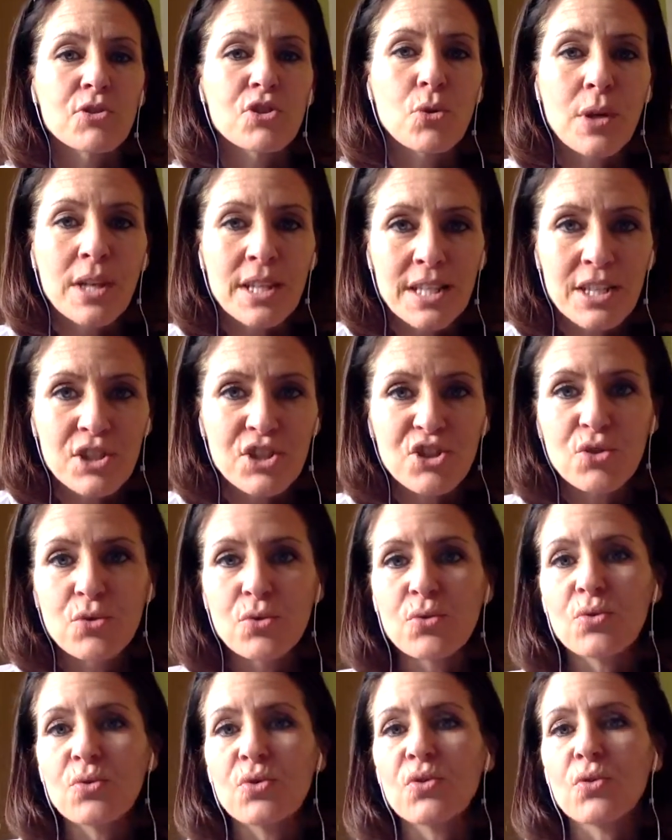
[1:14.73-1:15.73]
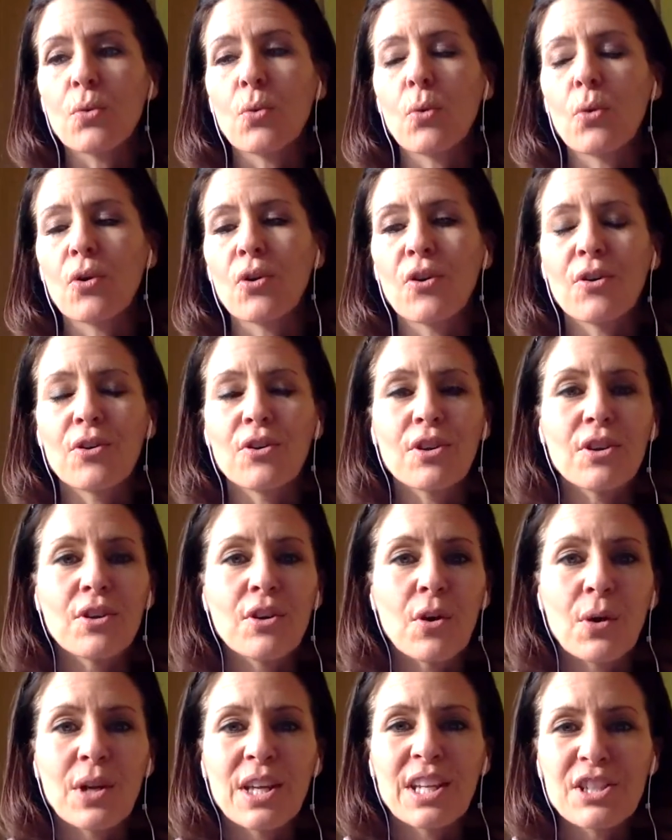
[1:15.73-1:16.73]
joint issues or you
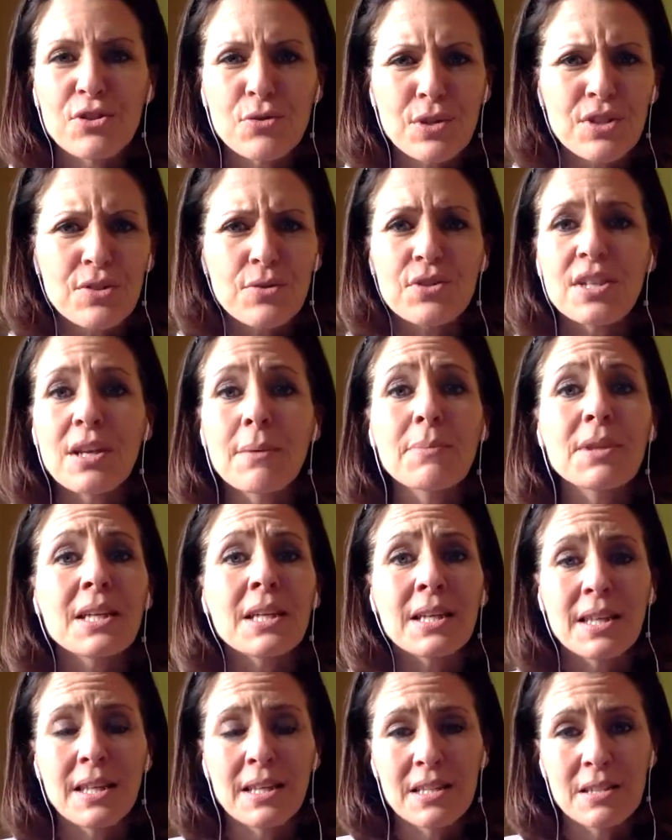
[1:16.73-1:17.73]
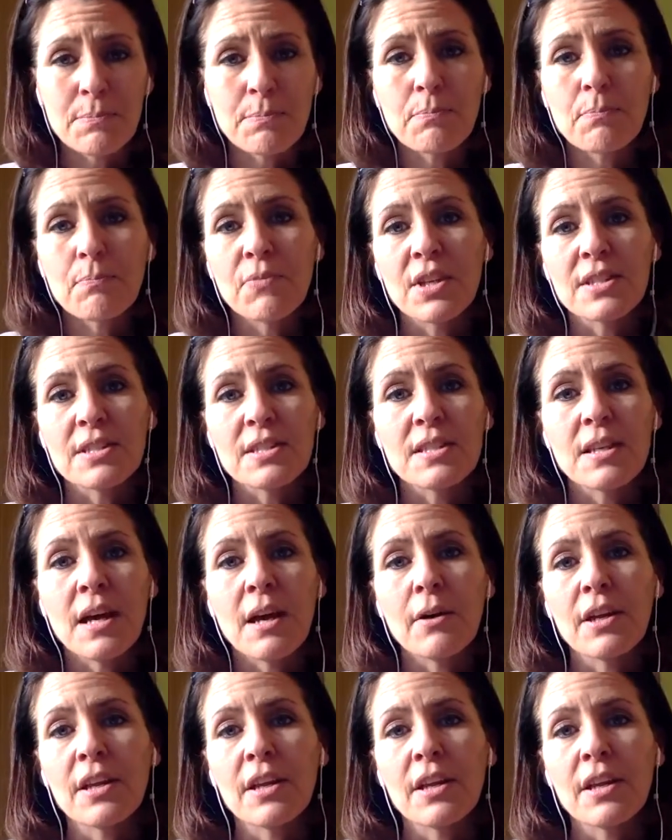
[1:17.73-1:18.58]
know injuries or something that's that's uh,